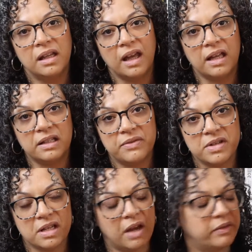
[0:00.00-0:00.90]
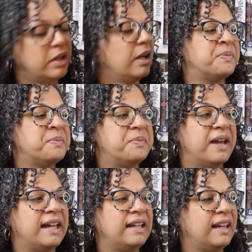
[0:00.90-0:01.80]
I love this cover.
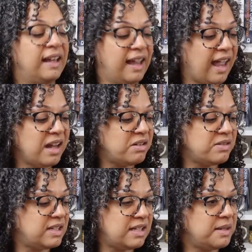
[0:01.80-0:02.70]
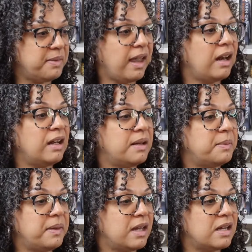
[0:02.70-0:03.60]
But I don't know anything about it,
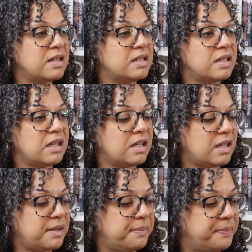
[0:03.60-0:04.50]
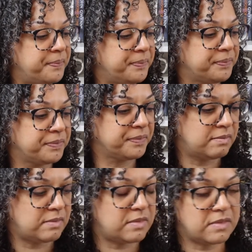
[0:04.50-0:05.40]
I'll be honest. Um,
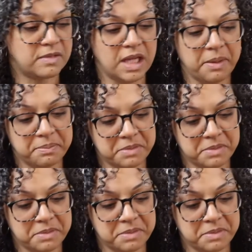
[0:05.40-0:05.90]
yep,